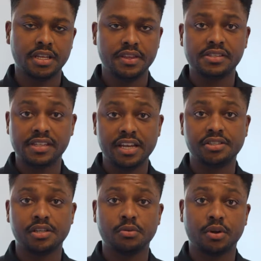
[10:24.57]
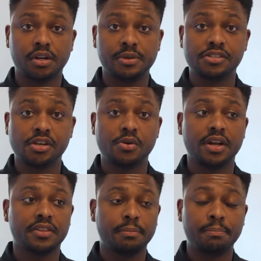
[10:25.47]
In this station, we're going to be
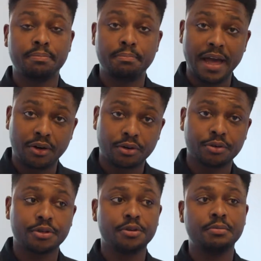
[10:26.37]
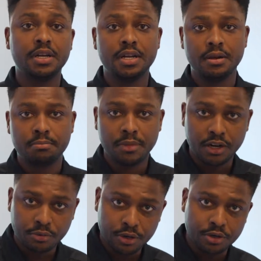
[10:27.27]
showing the powder room,
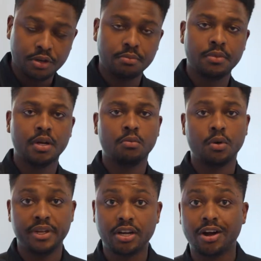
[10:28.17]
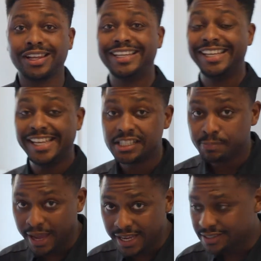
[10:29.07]
mud room, what we call an
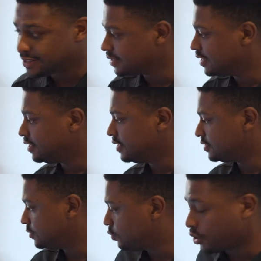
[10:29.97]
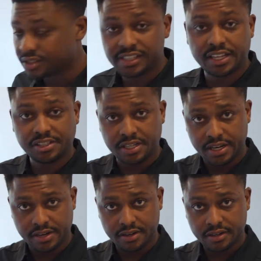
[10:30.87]
E-space, this workstation
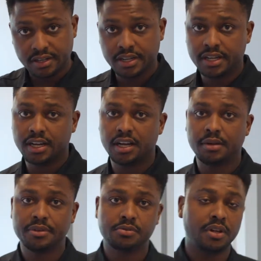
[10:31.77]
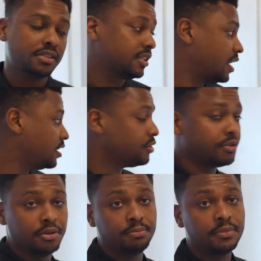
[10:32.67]
here, as well as the laundry
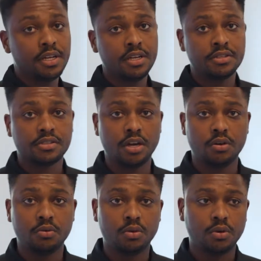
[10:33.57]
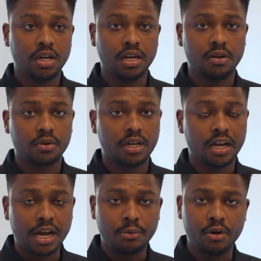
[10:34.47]
room. So a
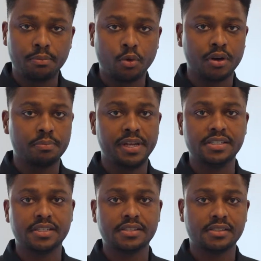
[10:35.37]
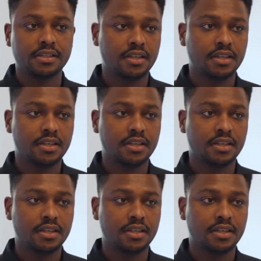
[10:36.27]
couple important pieces.